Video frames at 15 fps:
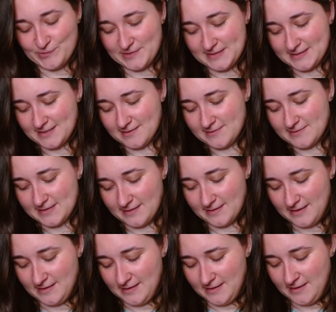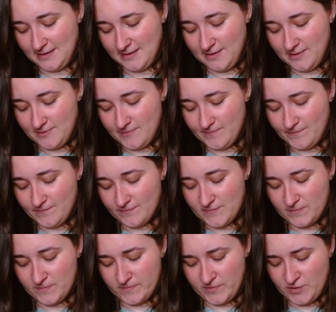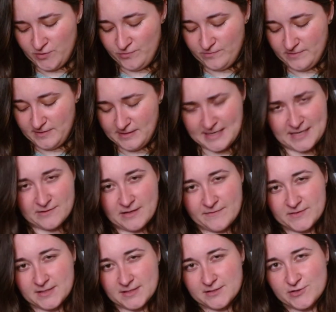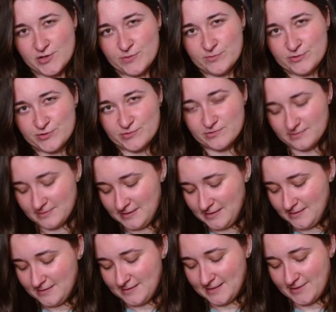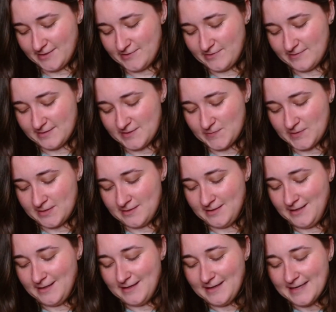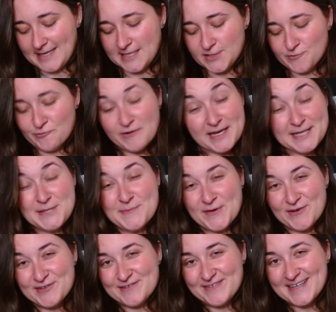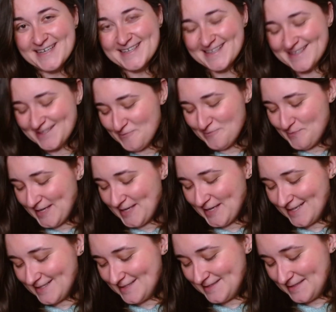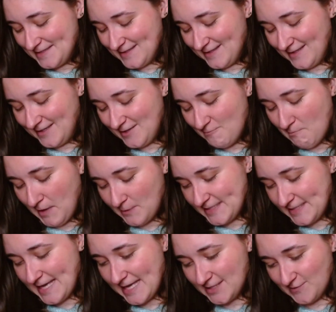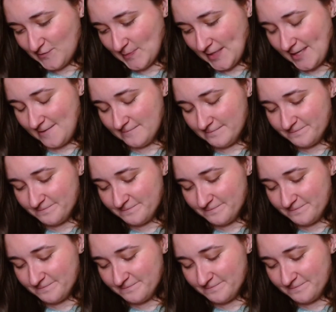is done. I was like, you now have done the Gnorbu shawl and now you're doing this one? And it's really motivating because mum's ahead of me.